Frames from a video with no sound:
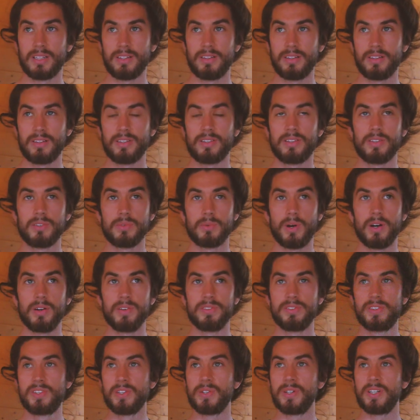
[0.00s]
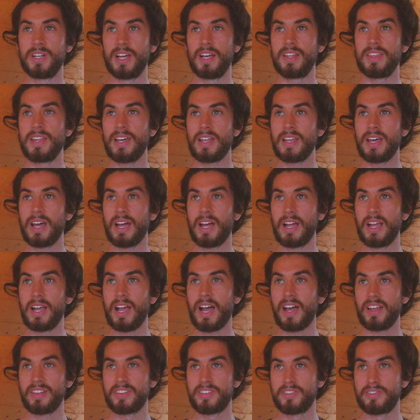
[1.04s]
this is what I was doing, and then I
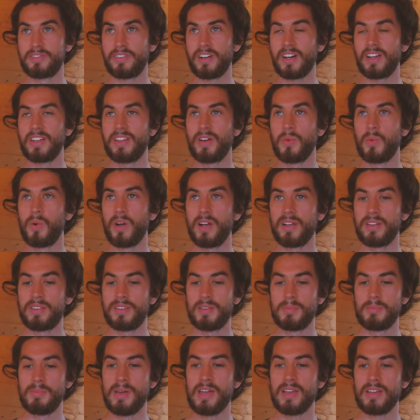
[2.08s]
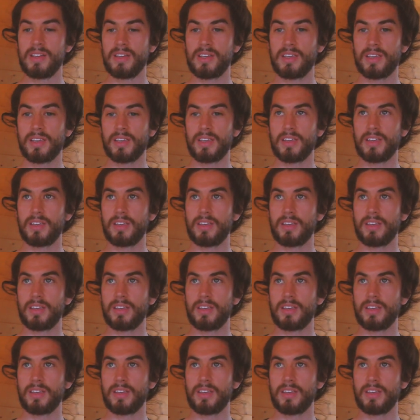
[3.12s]
had to find a way to make